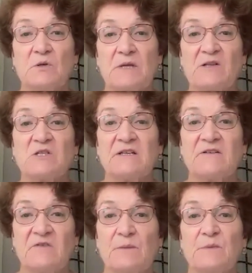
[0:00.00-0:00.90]
counseling
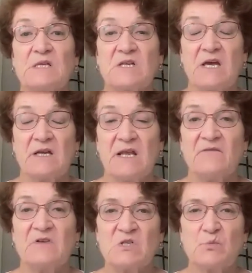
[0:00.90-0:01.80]
families and
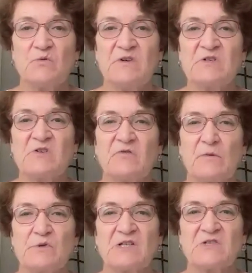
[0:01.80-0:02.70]
having supervision
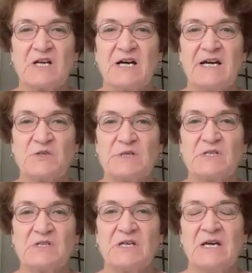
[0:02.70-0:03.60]
from child
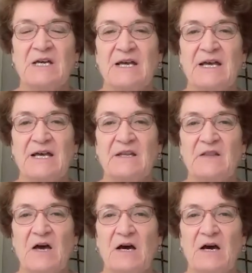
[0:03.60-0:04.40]
psychiatrists. And